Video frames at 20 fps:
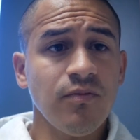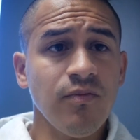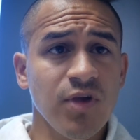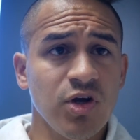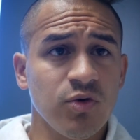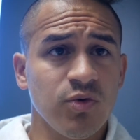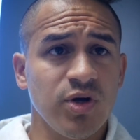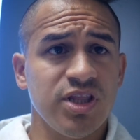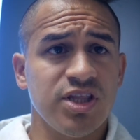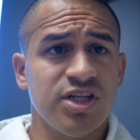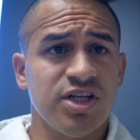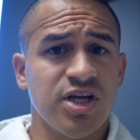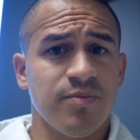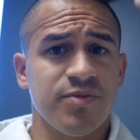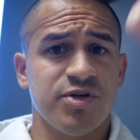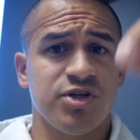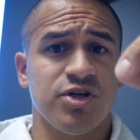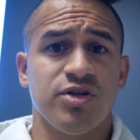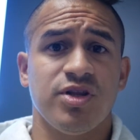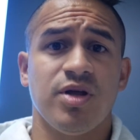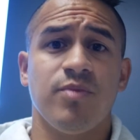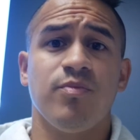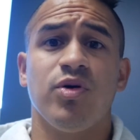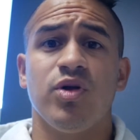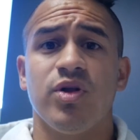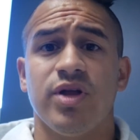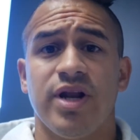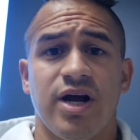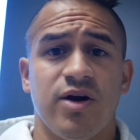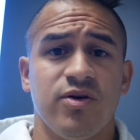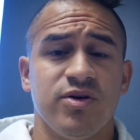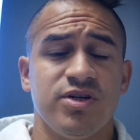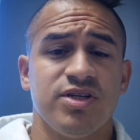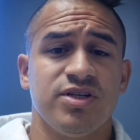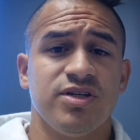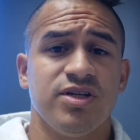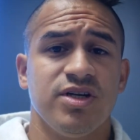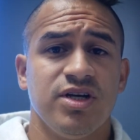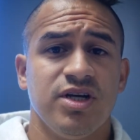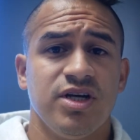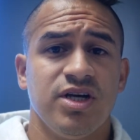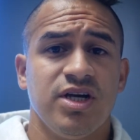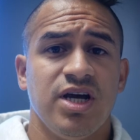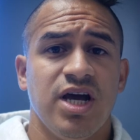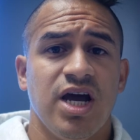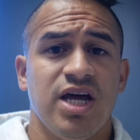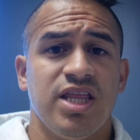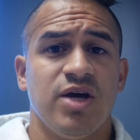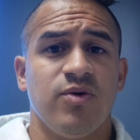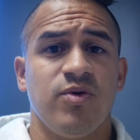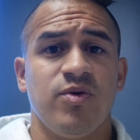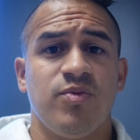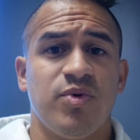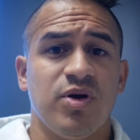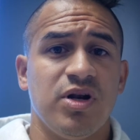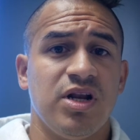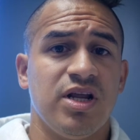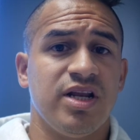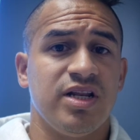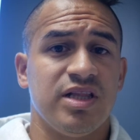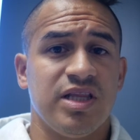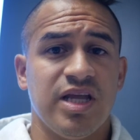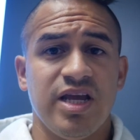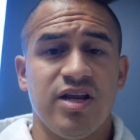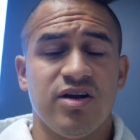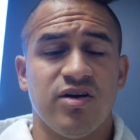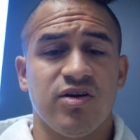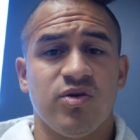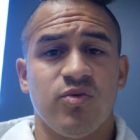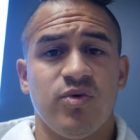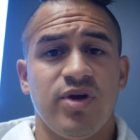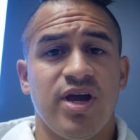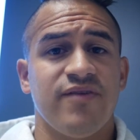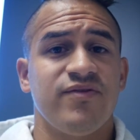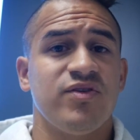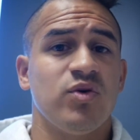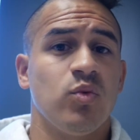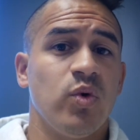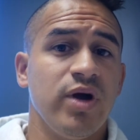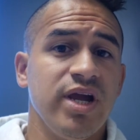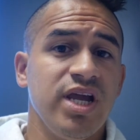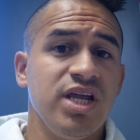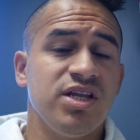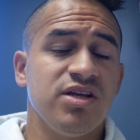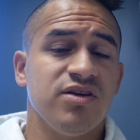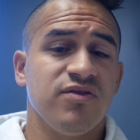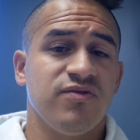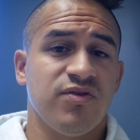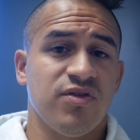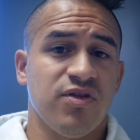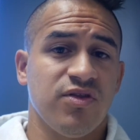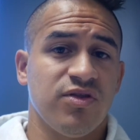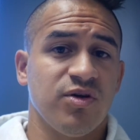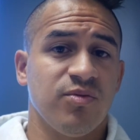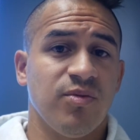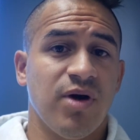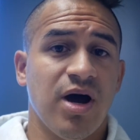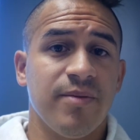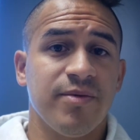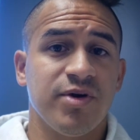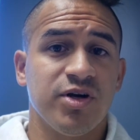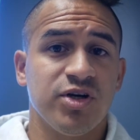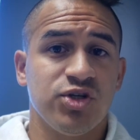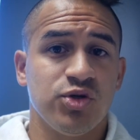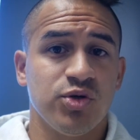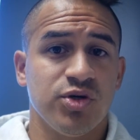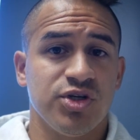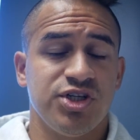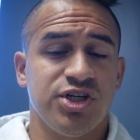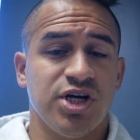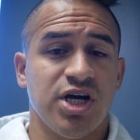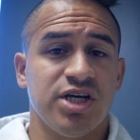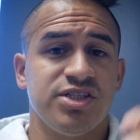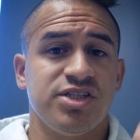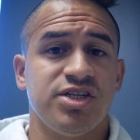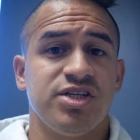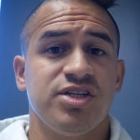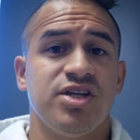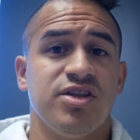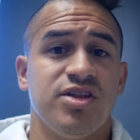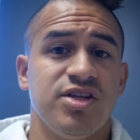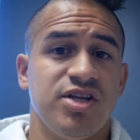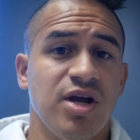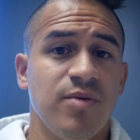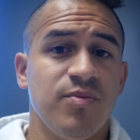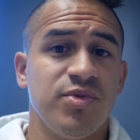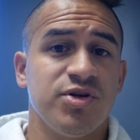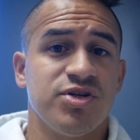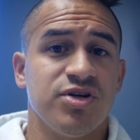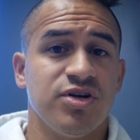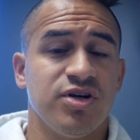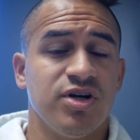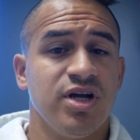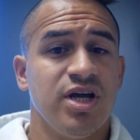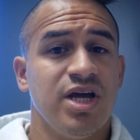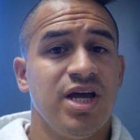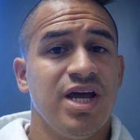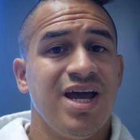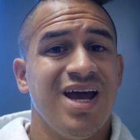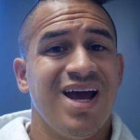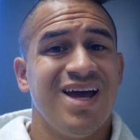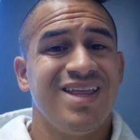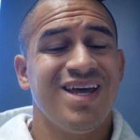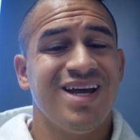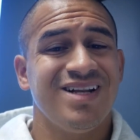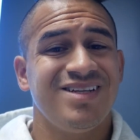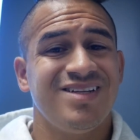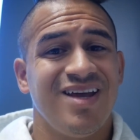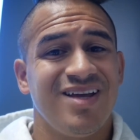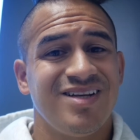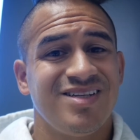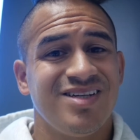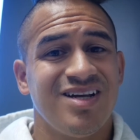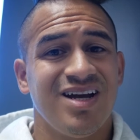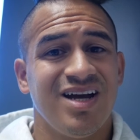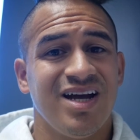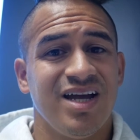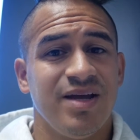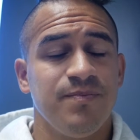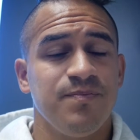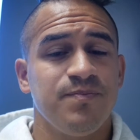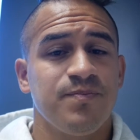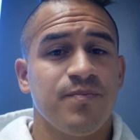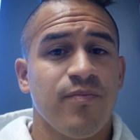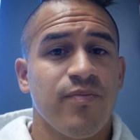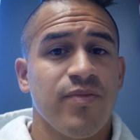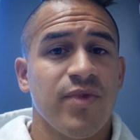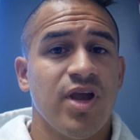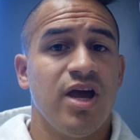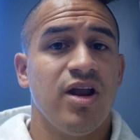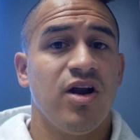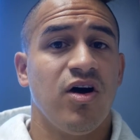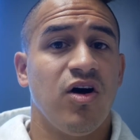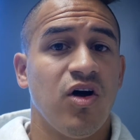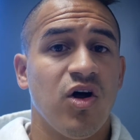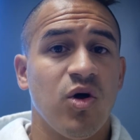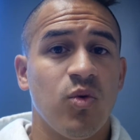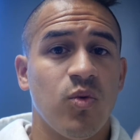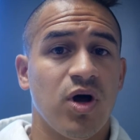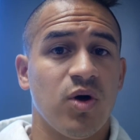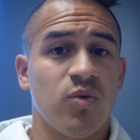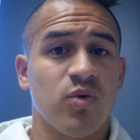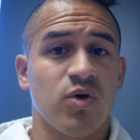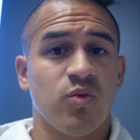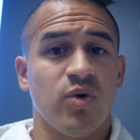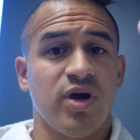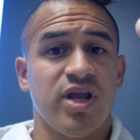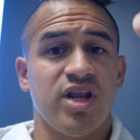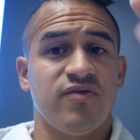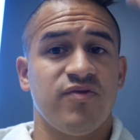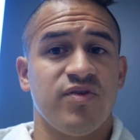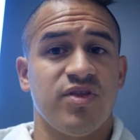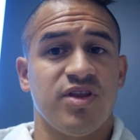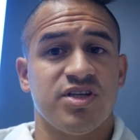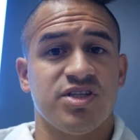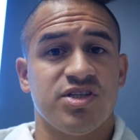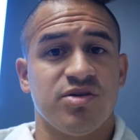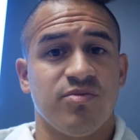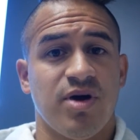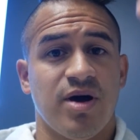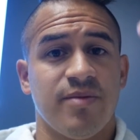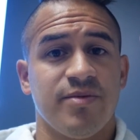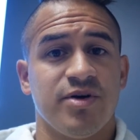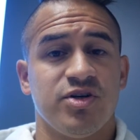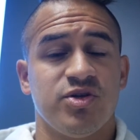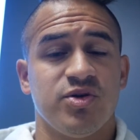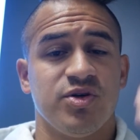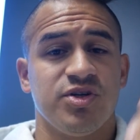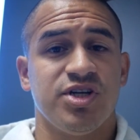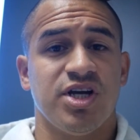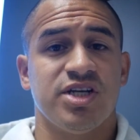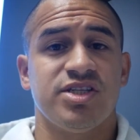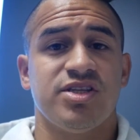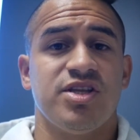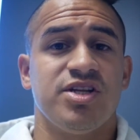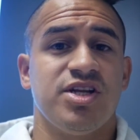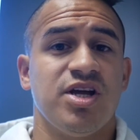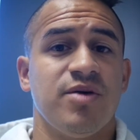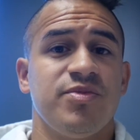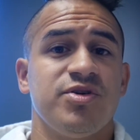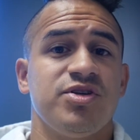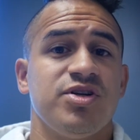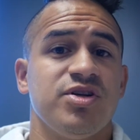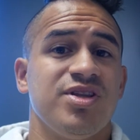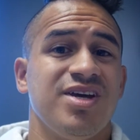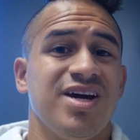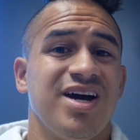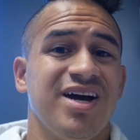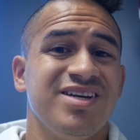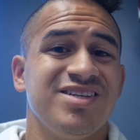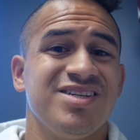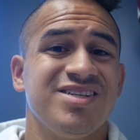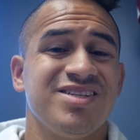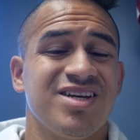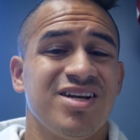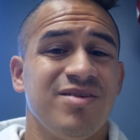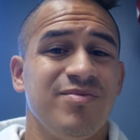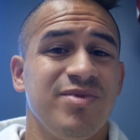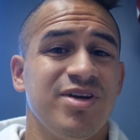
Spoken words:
read the temperature, then pull it out, and then we put it in later, we have to wait for the thermometer to adjust to the temperature, and that takes time. And all while we're waiting for this thermometer to adjust to the temperature, the ice is going to be